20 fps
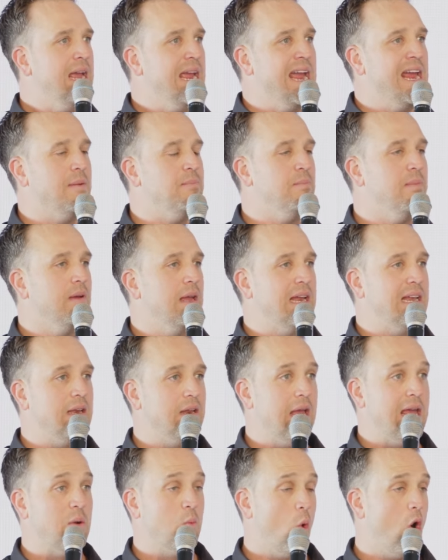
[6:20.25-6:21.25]
And, and,
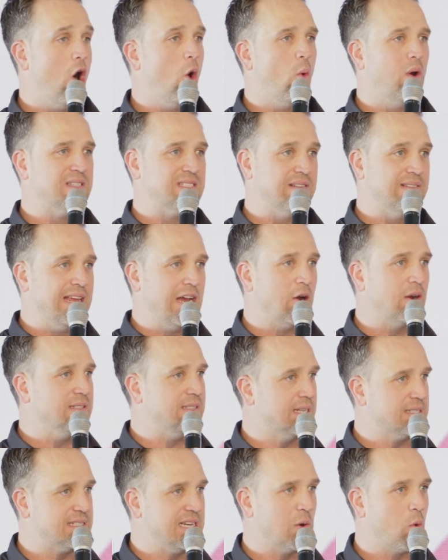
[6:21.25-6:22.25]
and Walt wasn't there at
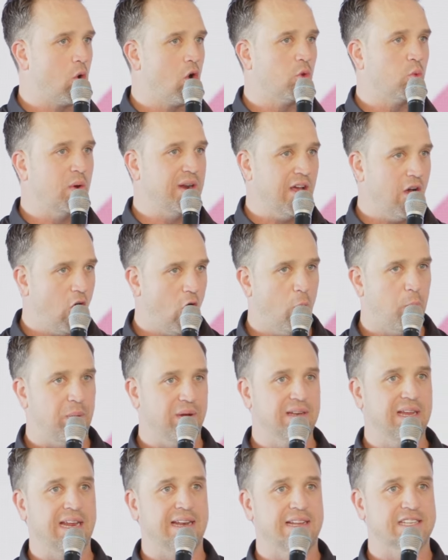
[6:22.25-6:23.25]
Disney World when it
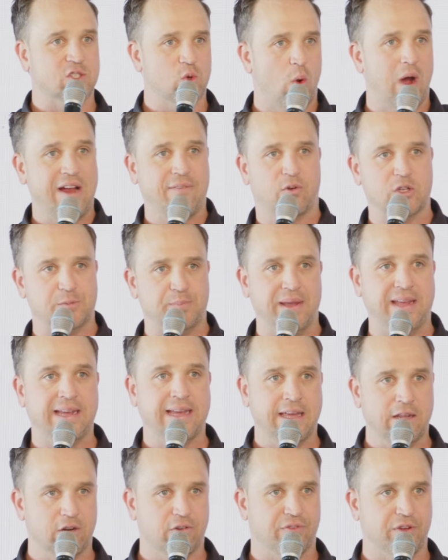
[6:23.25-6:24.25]
opened, and his wife was being
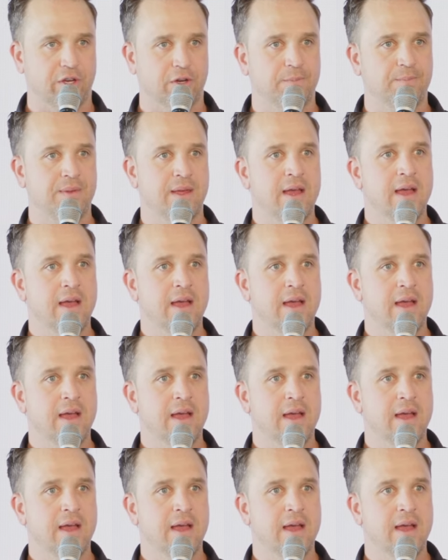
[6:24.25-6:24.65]
interviewed.